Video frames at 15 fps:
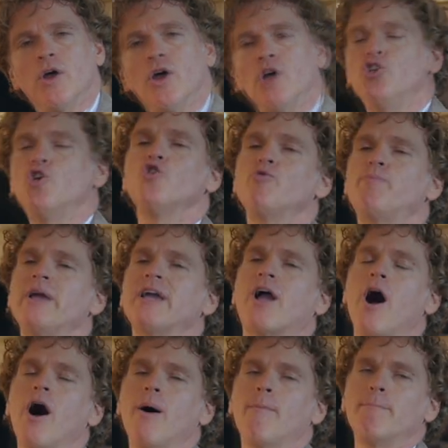You
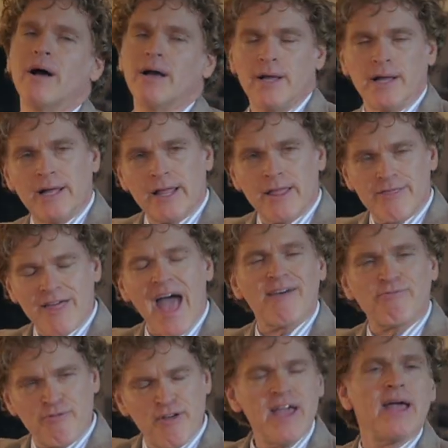become
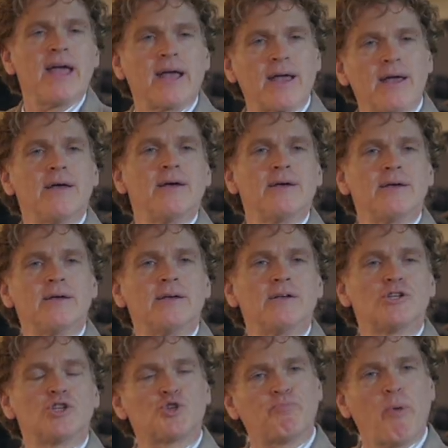that thing. Mm-hmm.
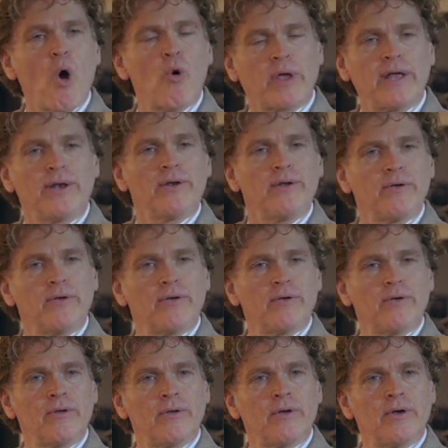Spoken.
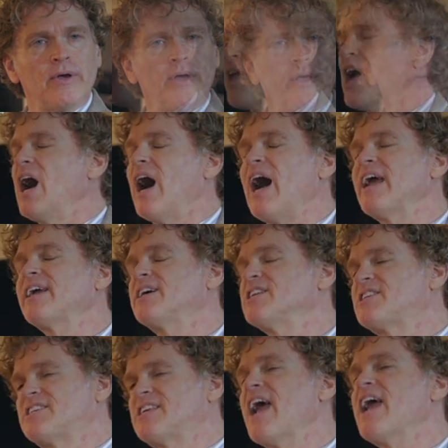I could
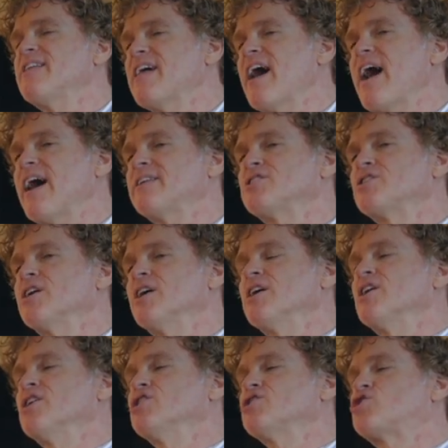say that
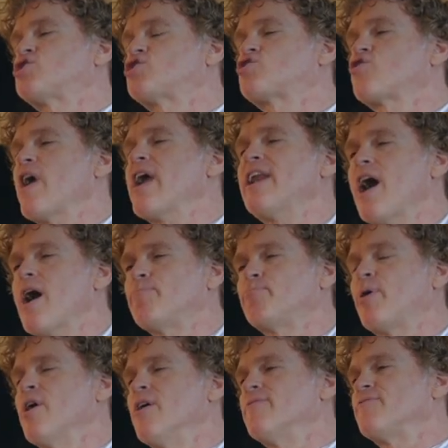straight up
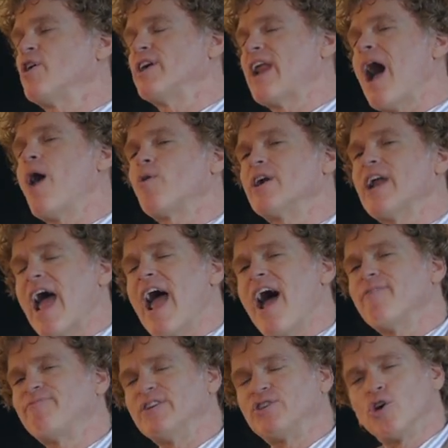for an hour and a
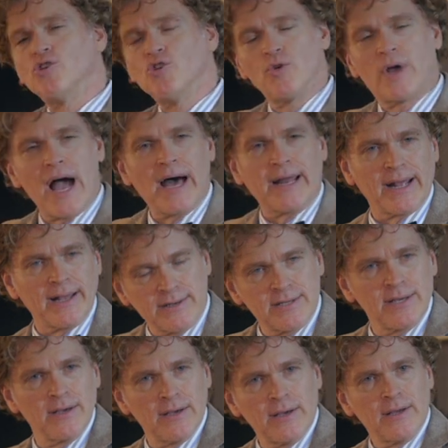half until you got
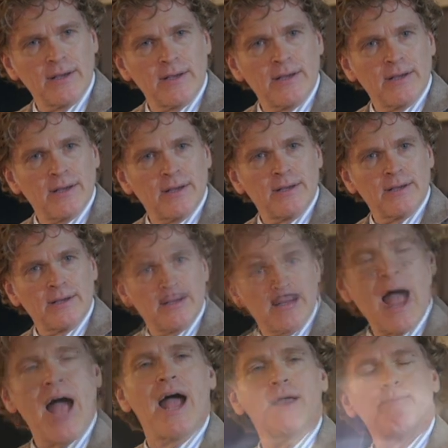it.
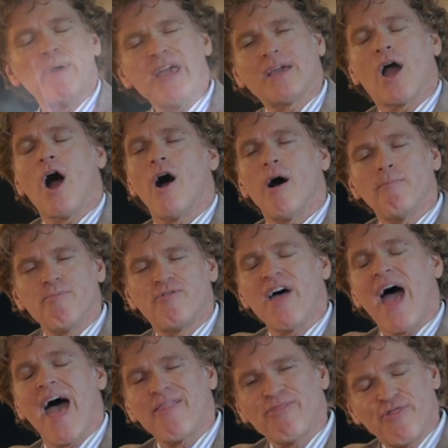I become
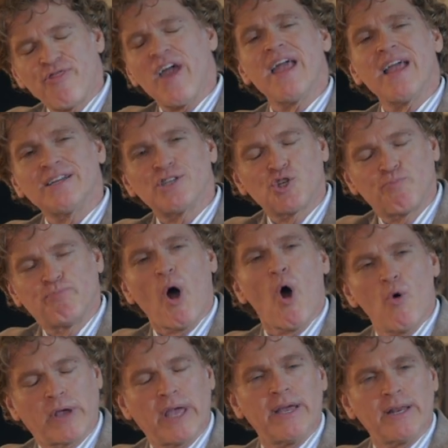that thing
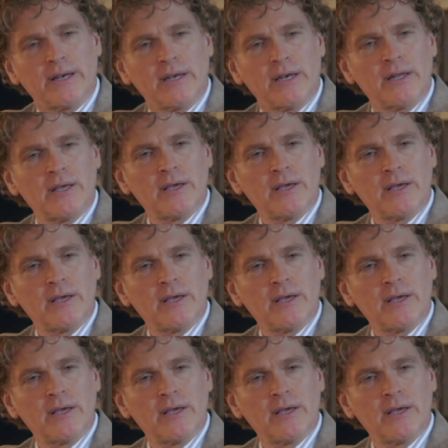spoken.